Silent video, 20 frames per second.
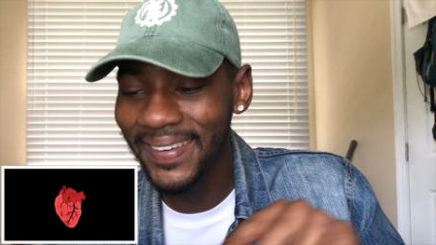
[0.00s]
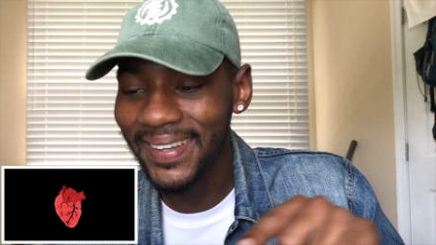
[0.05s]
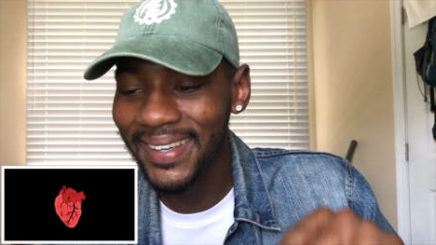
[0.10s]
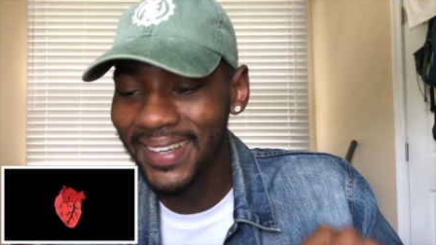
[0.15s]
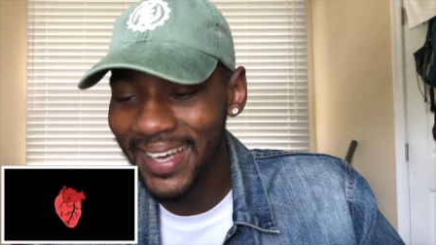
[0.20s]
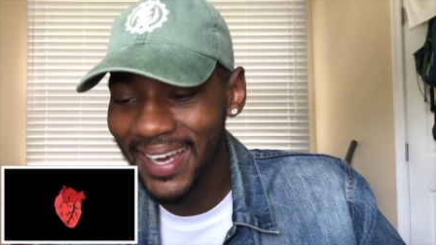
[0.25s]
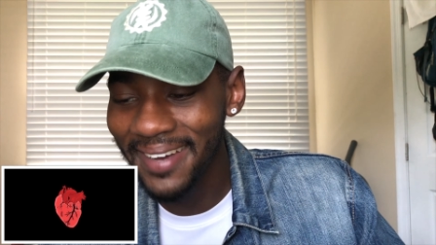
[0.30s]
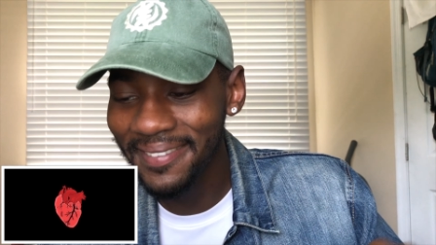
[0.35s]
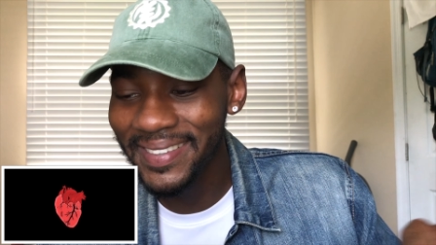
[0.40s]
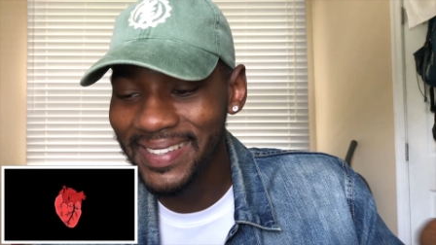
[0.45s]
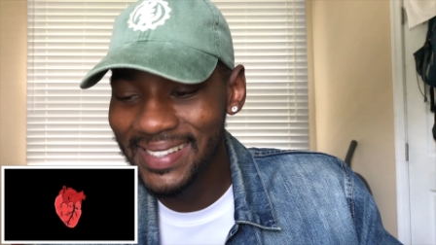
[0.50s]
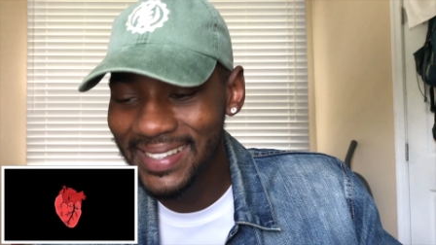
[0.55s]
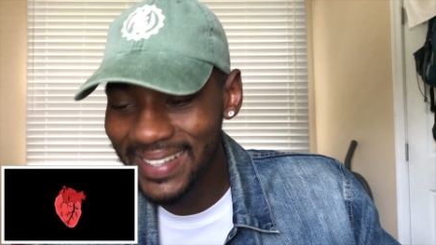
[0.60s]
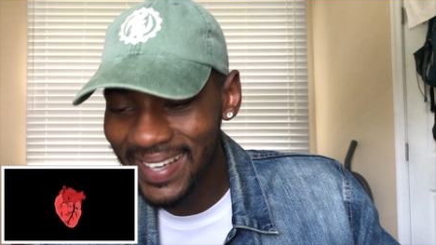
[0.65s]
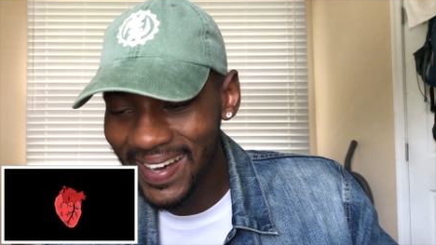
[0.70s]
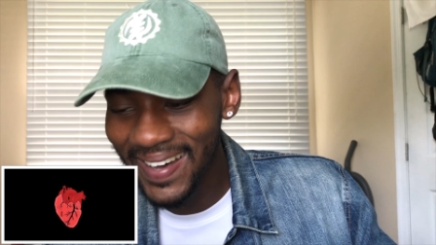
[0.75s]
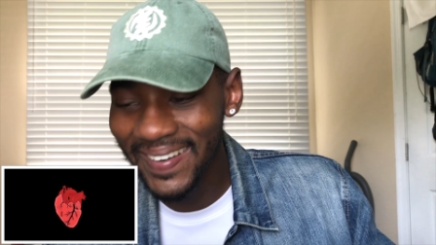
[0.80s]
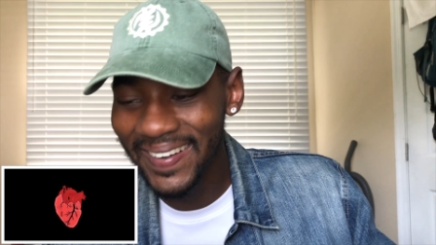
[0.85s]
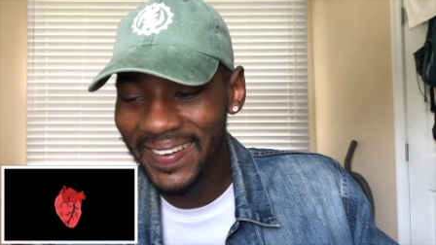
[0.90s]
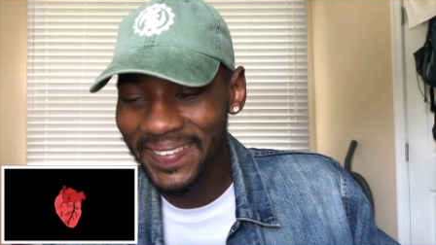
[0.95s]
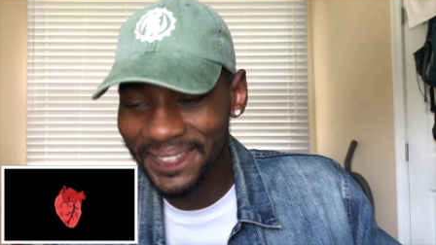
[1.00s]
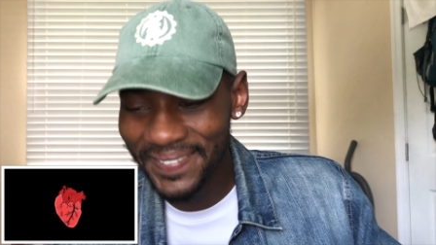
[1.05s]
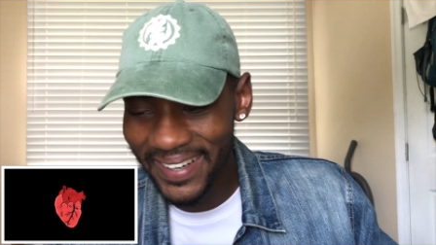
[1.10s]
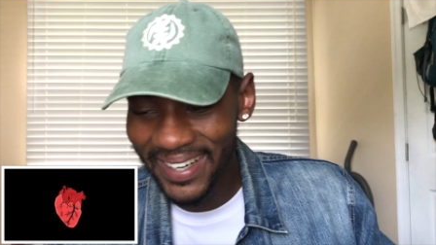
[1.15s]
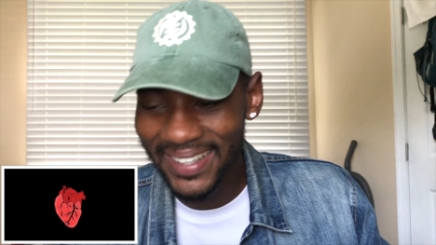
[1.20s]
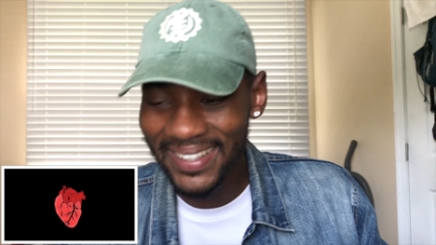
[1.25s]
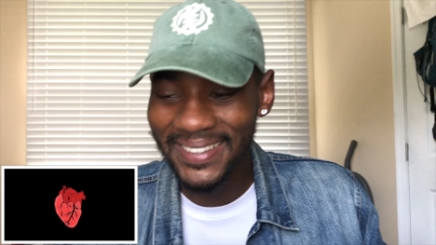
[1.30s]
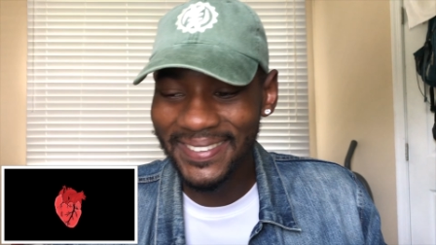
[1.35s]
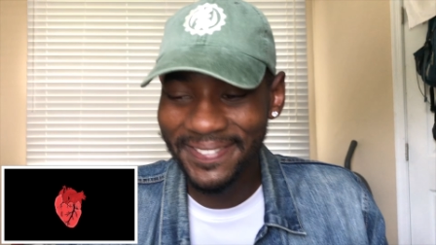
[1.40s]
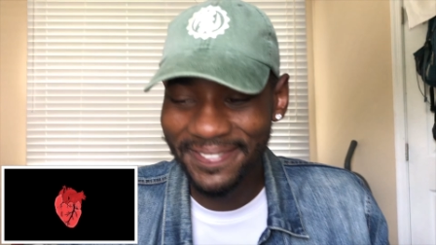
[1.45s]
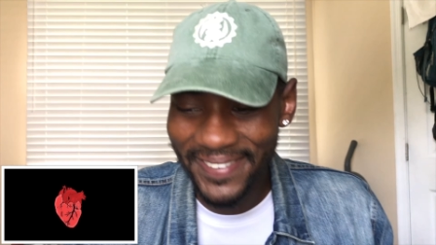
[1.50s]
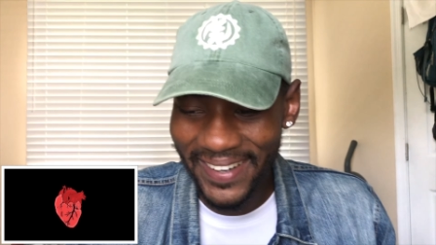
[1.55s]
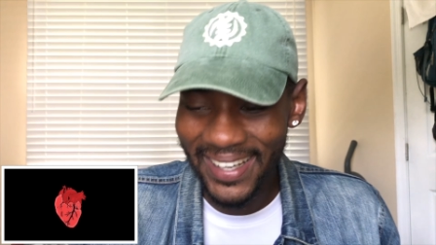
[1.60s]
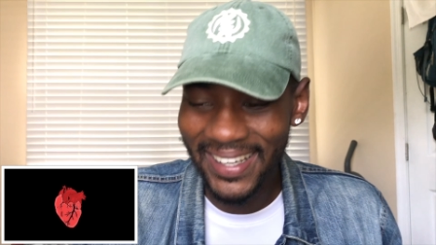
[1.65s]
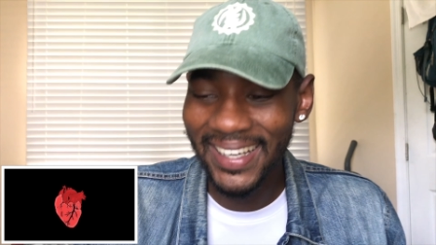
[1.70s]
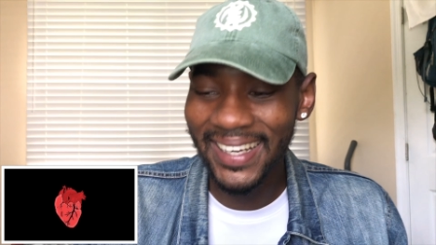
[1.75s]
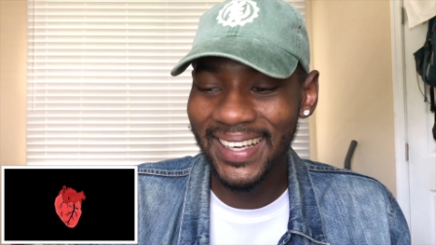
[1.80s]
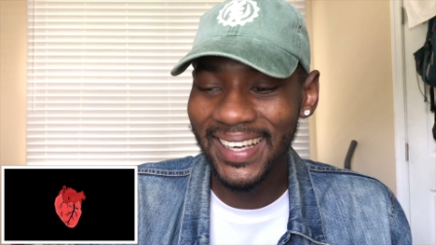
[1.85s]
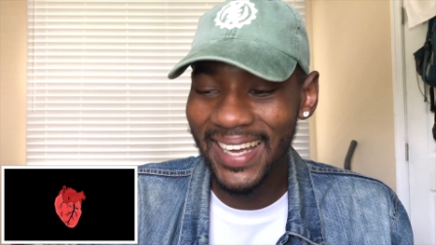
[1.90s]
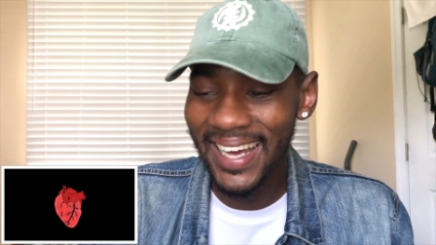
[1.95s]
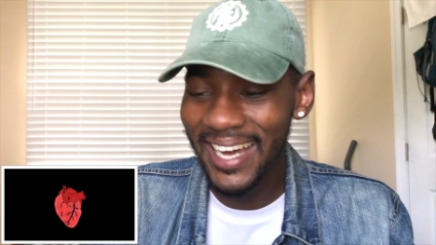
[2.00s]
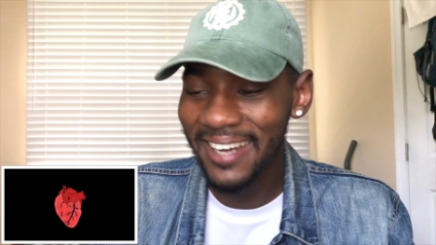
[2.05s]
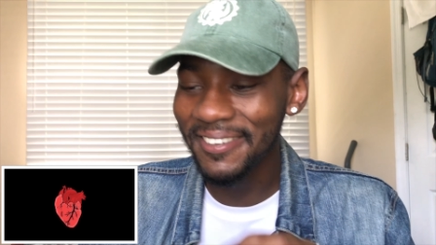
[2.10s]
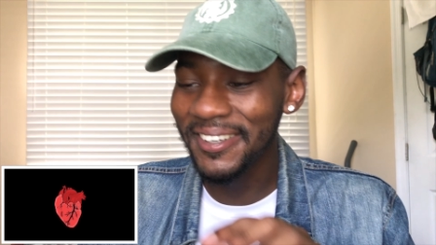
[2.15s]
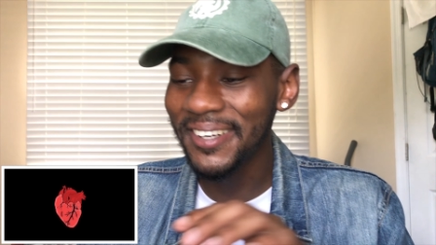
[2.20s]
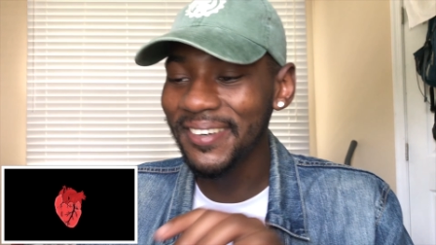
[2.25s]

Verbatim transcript: We never started, but it's feeling like